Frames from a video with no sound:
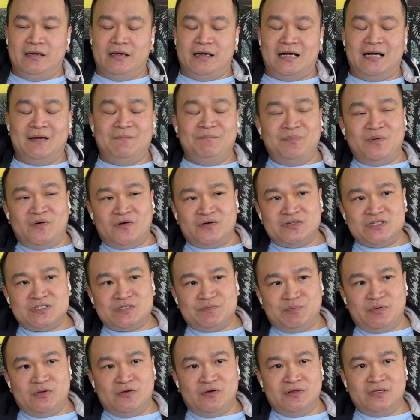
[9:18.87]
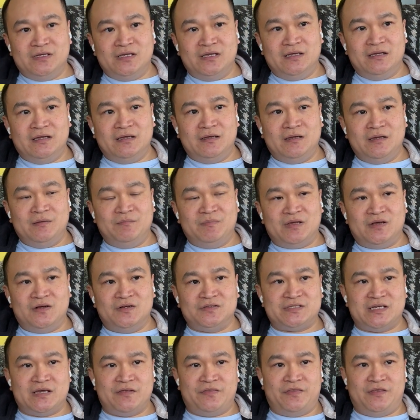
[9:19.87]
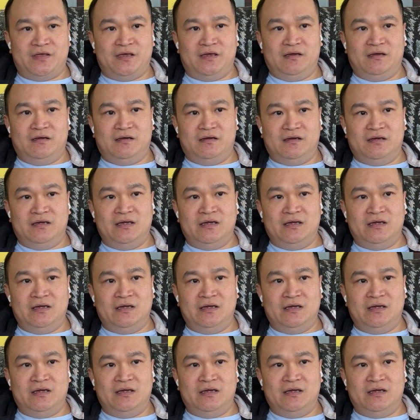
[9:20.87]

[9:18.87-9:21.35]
I bought this purely because I think